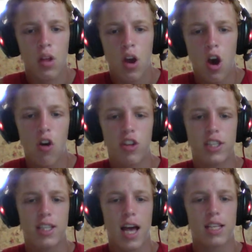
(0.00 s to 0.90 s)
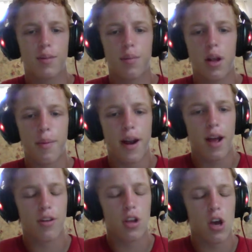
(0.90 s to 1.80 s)
all of these stats I'm delivering
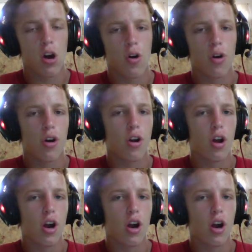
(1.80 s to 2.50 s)
out to y'all